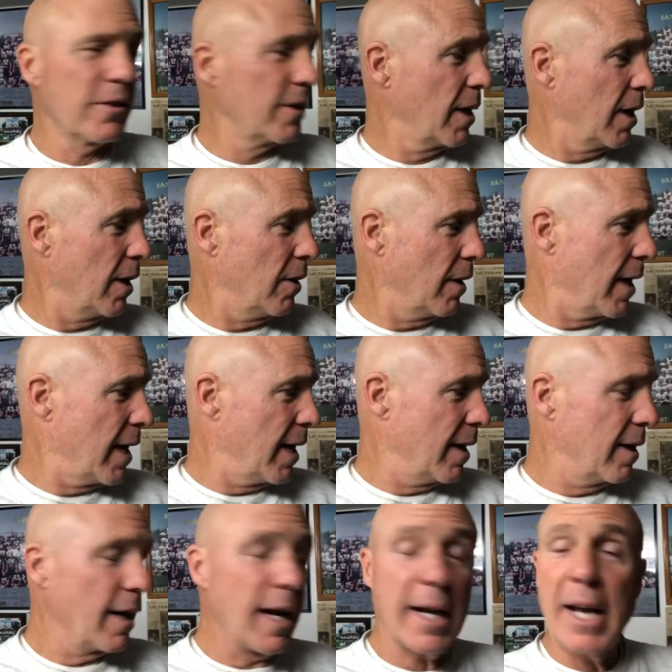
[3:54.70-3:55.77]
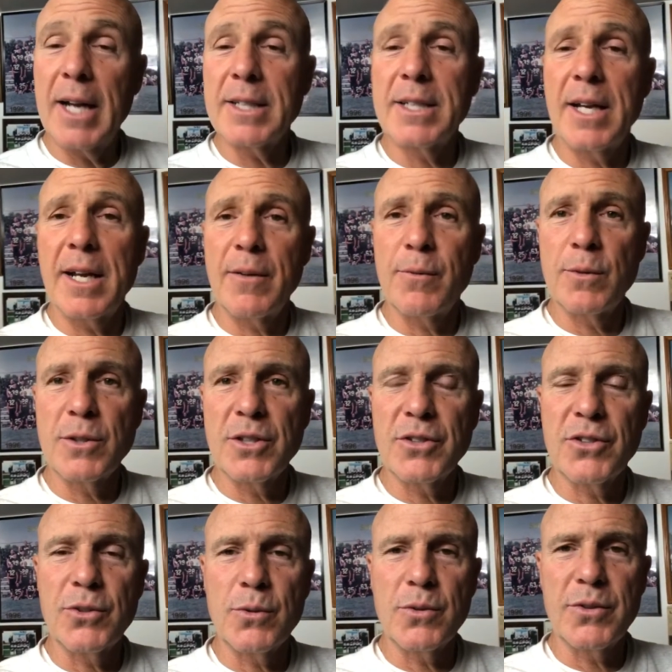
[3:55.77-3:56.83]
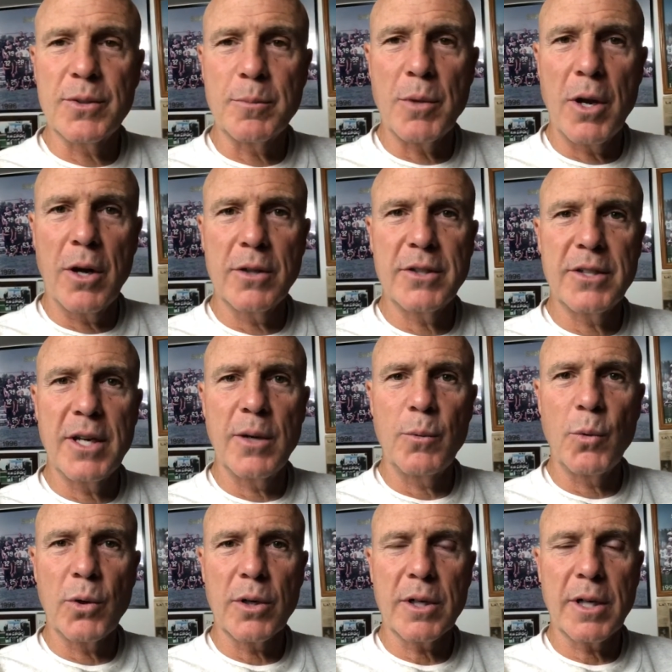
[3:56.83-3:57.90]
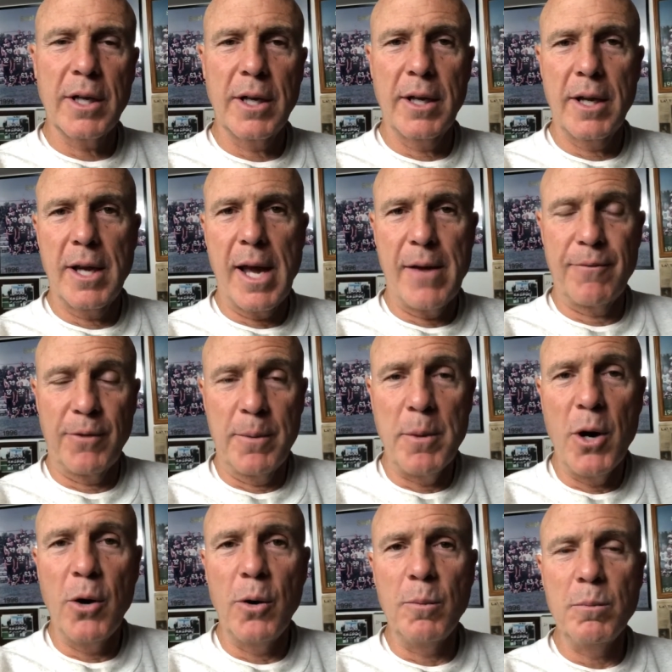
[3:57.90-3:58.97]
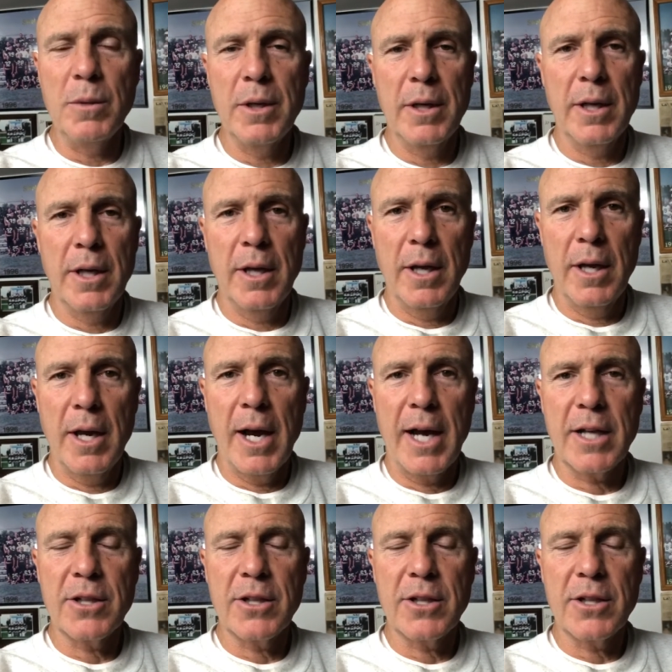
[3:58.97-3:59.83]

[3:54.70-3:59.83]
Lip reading: sale, and I got to tell you, from just doing some yard sale work from home, I